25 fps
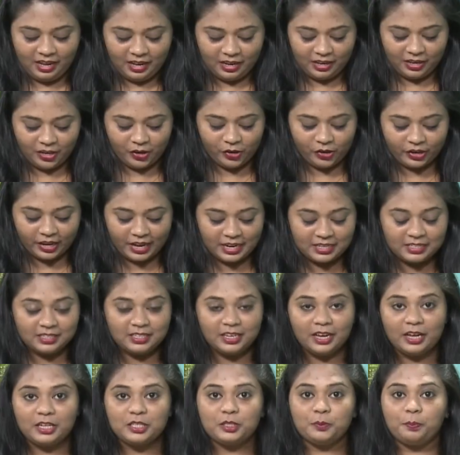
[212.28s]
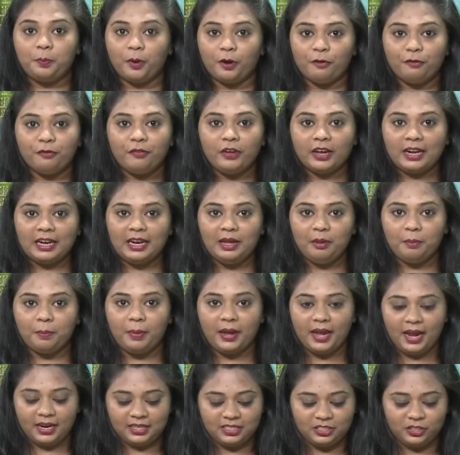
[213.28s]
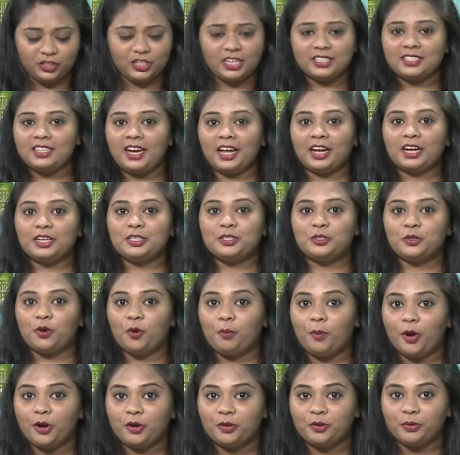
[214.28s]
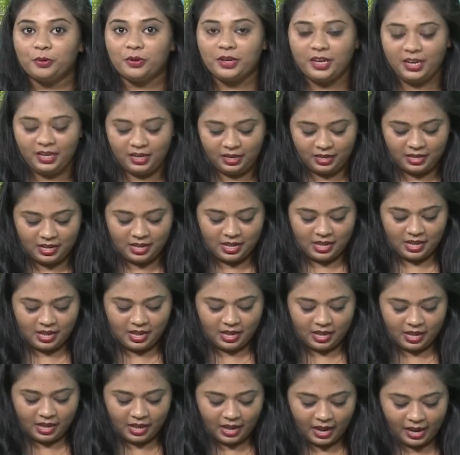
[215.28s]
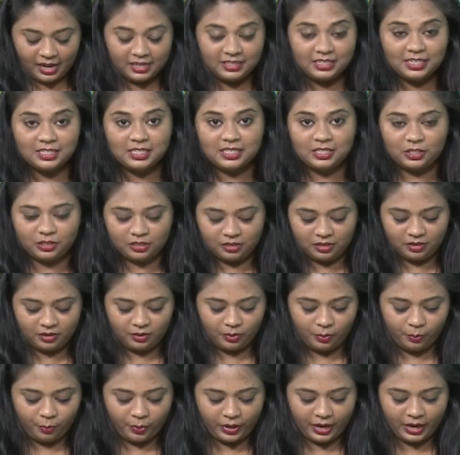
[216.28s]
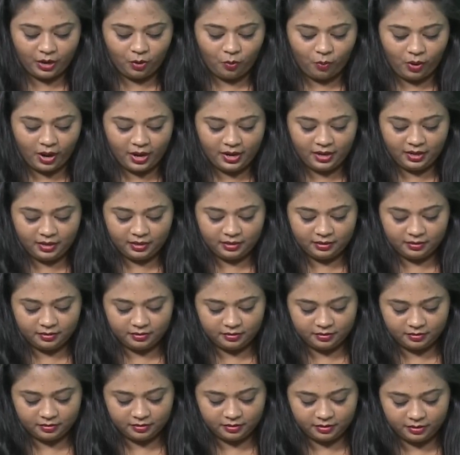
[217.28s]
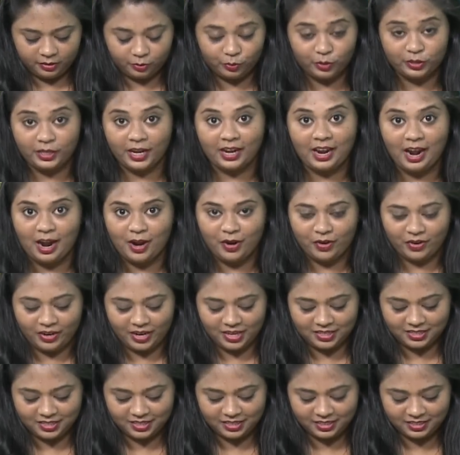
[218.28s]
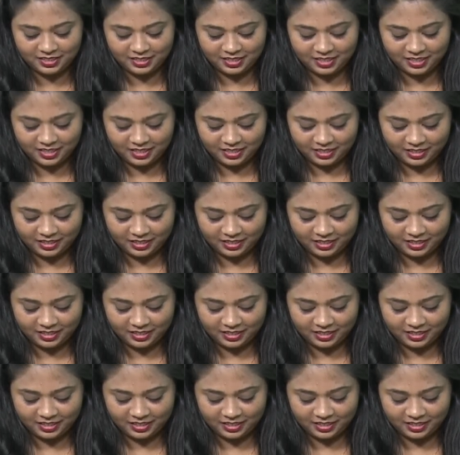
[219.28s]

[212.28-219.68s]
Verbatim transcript: Here you can see it's perfectly baked just like a store-bought cookie. I'll just break one because I can't resist.